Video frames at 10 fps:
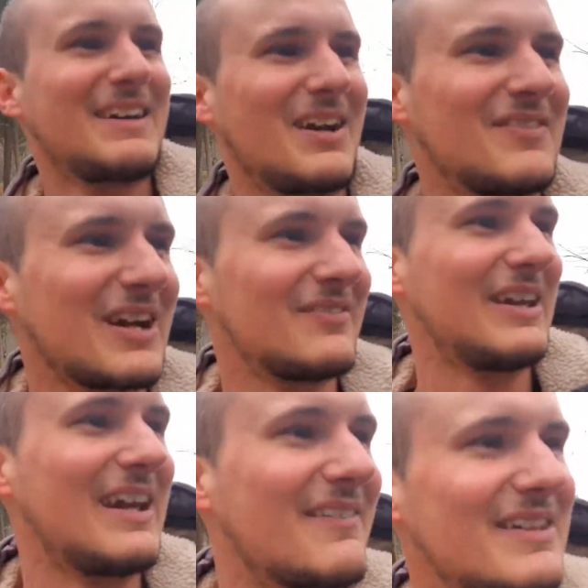coming over
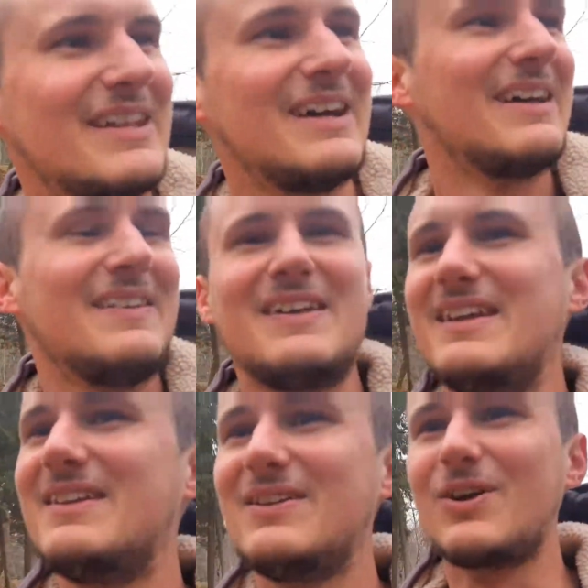here and
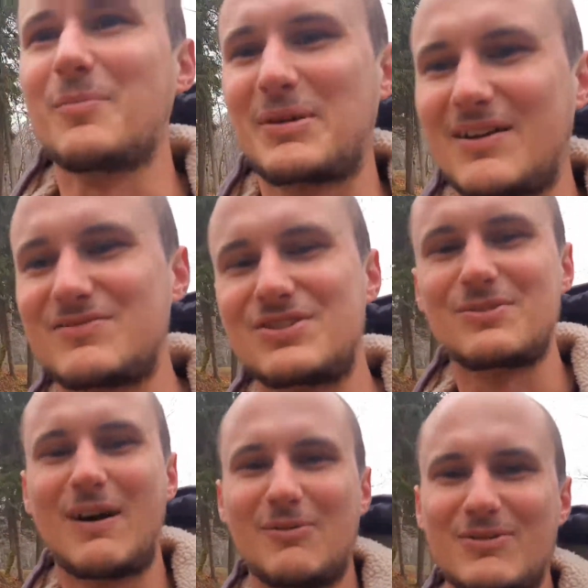then not being able to
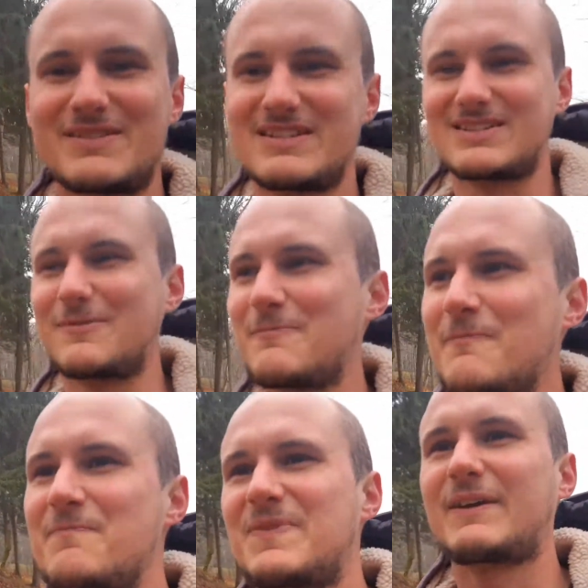do what I wanted to,
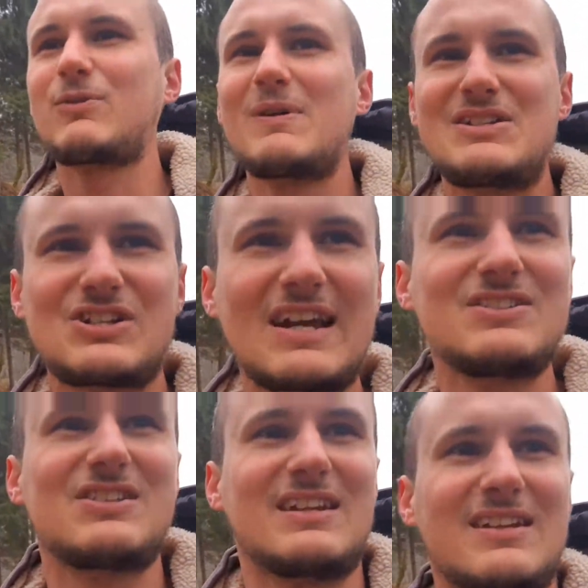they're always
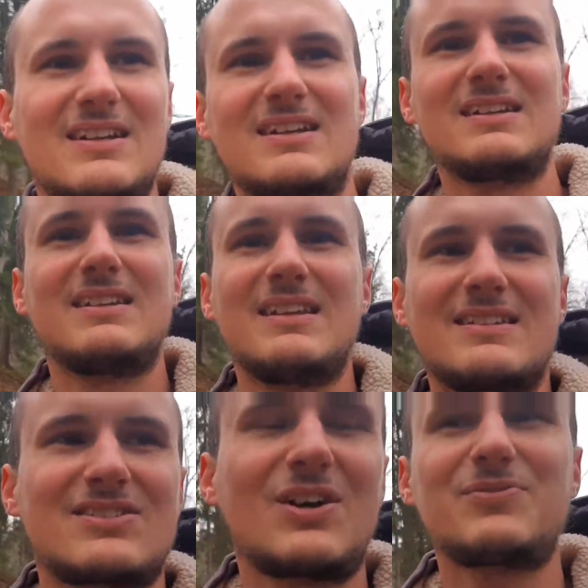changing.
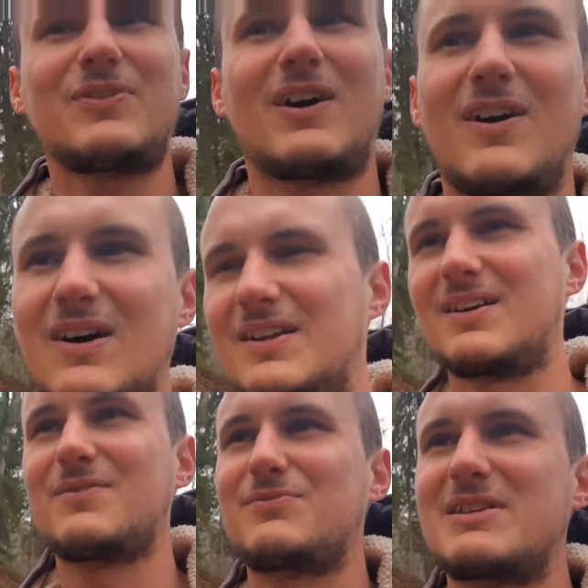So far, and
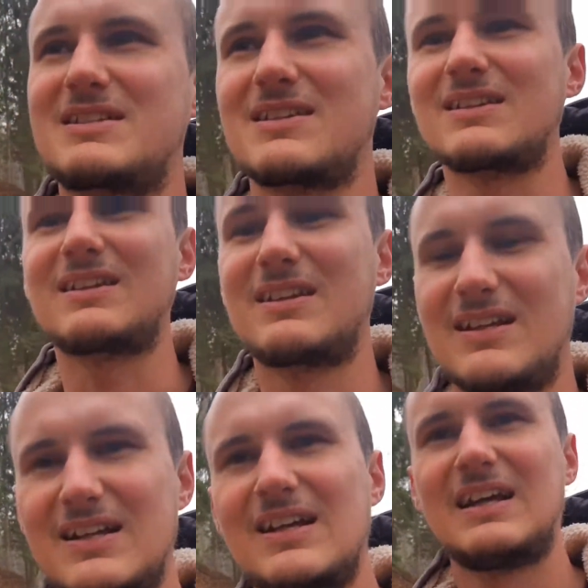I've written
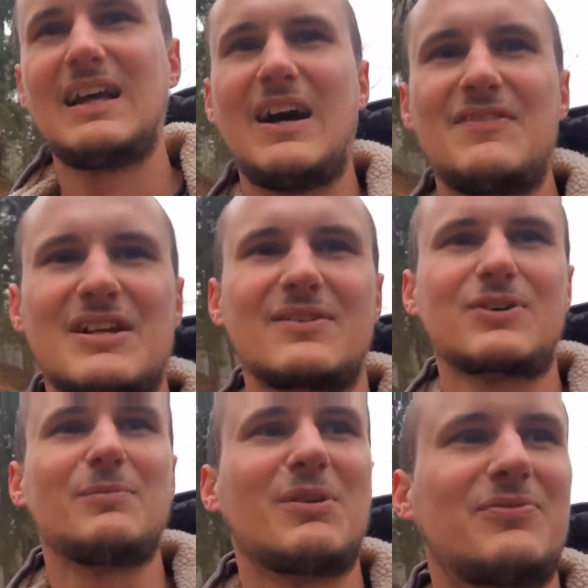I mean, I've
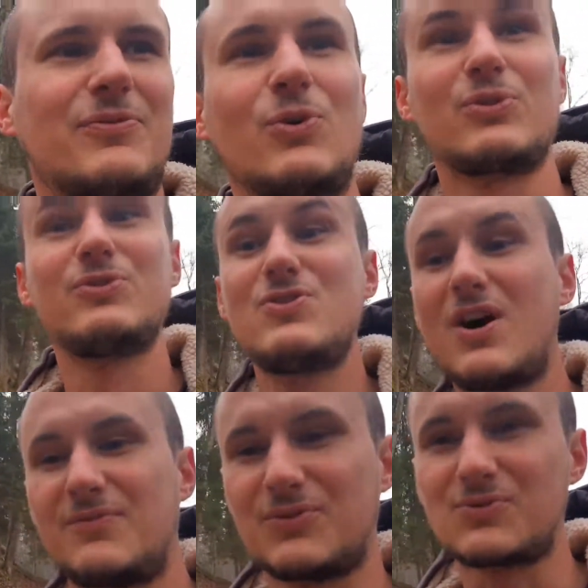got my fourth
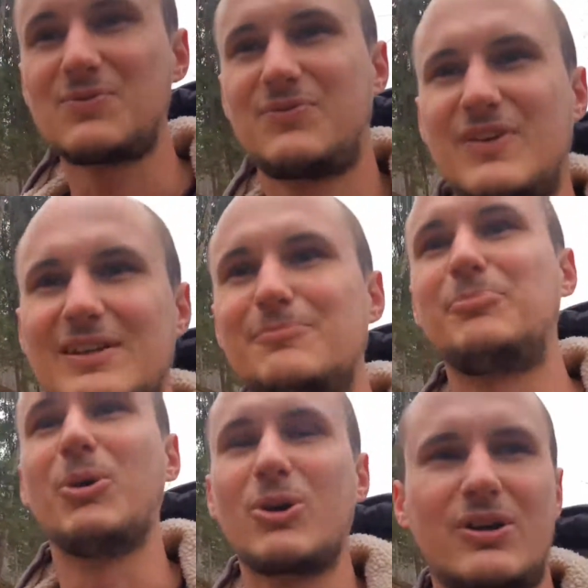novel, fifth
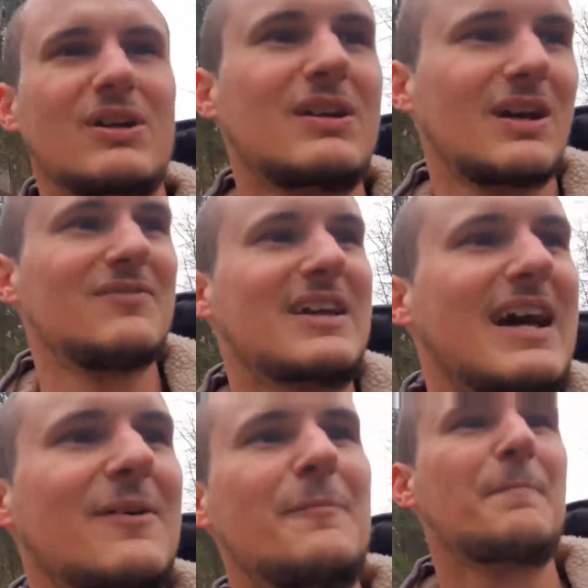book coming
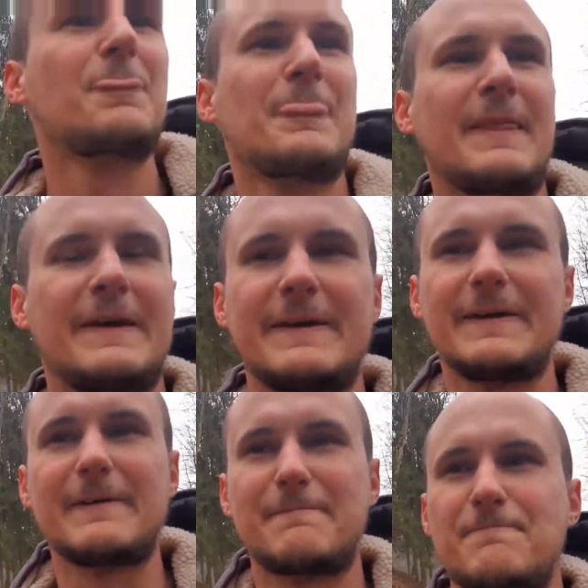out
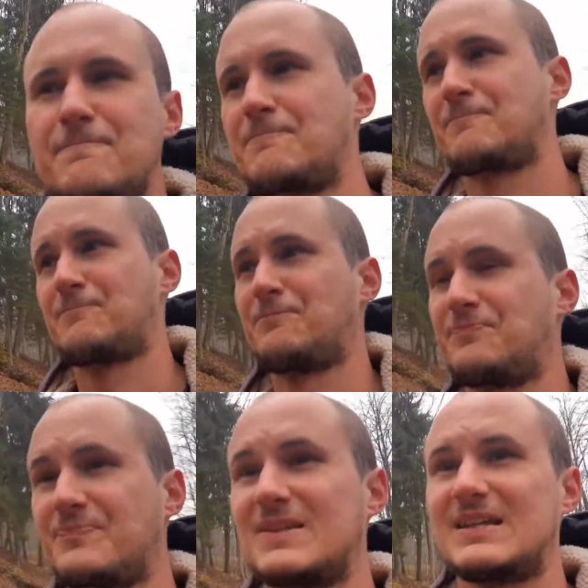um,
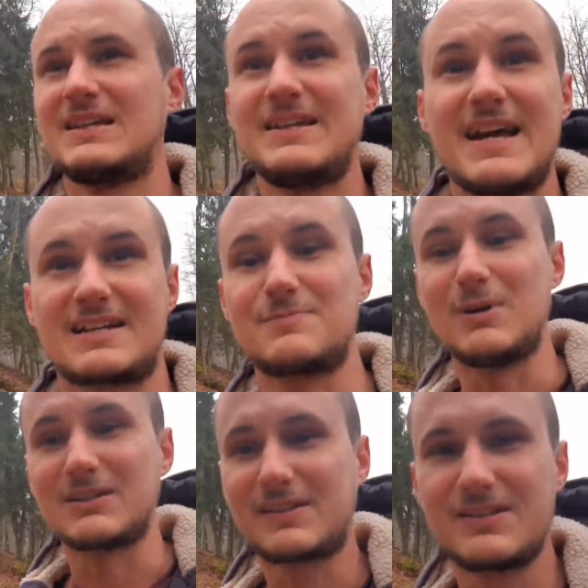next
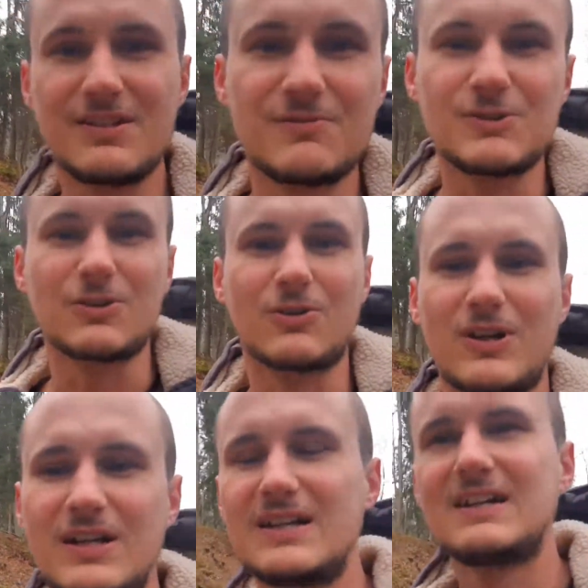month, New
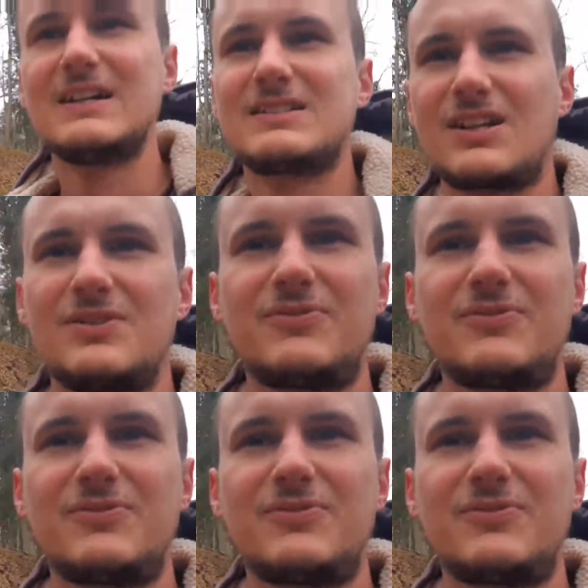York. So